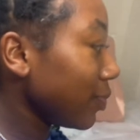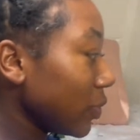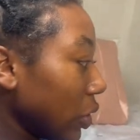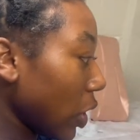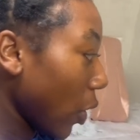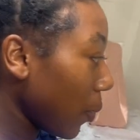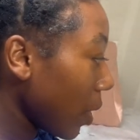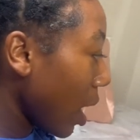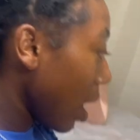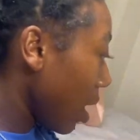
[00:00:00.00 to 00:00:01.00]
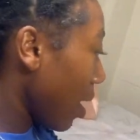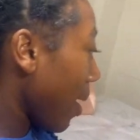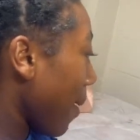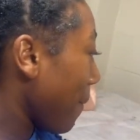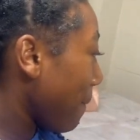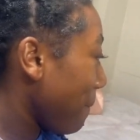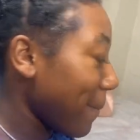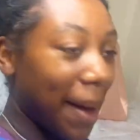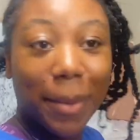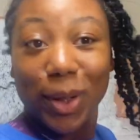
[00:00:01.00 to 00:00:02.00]
you know
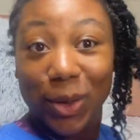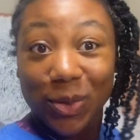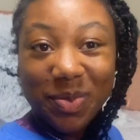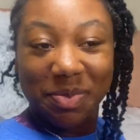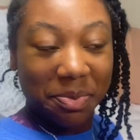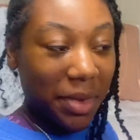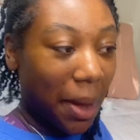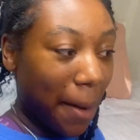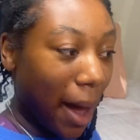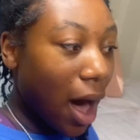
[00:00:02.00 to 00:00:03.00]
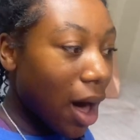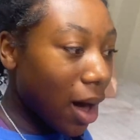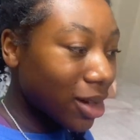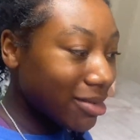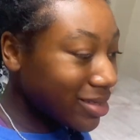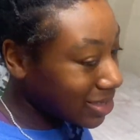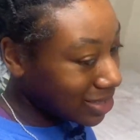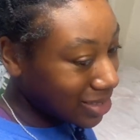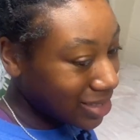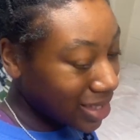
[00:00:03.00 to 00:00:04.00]
i'm alone um
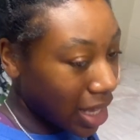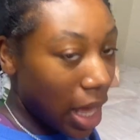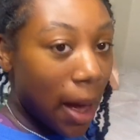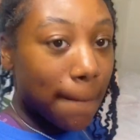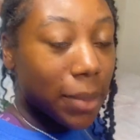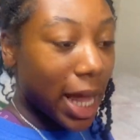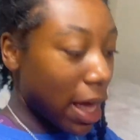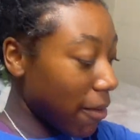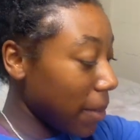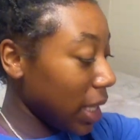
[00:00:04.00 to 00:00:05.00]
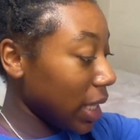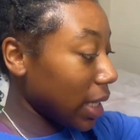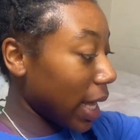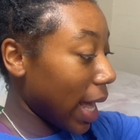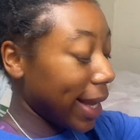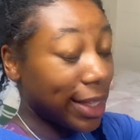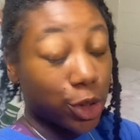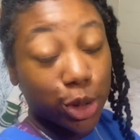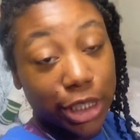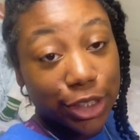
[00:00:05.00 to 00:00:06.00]
but i have a meeting at
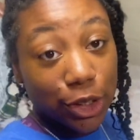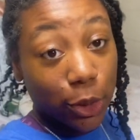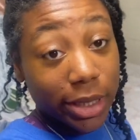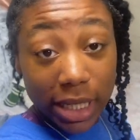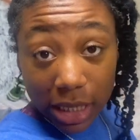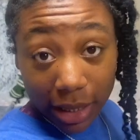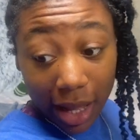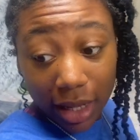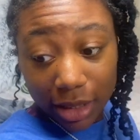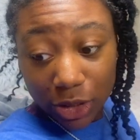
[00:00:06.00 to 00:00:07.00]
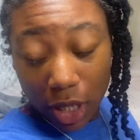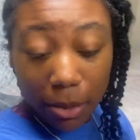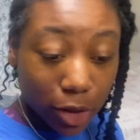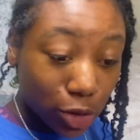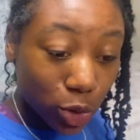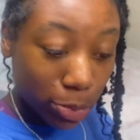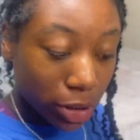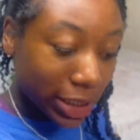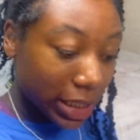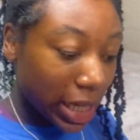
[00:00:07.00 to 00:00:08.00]
8:30, so it's 8 o'clock so i'm gonna do as much
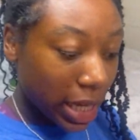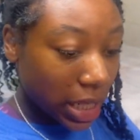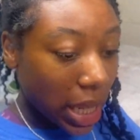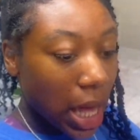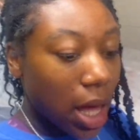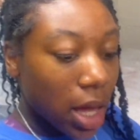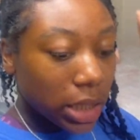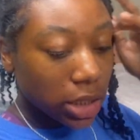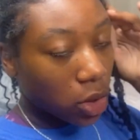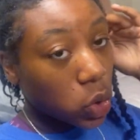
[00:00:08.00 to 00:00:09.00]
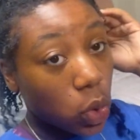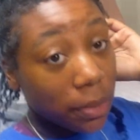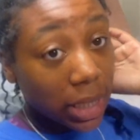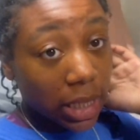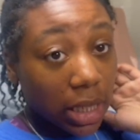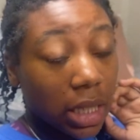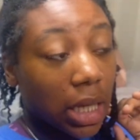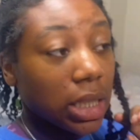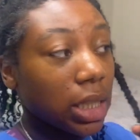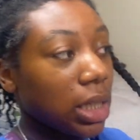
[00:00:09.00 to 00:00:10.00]
as i can and then go to a meeting
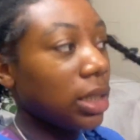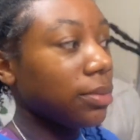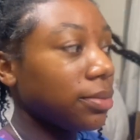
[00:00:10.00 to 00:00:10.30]
and then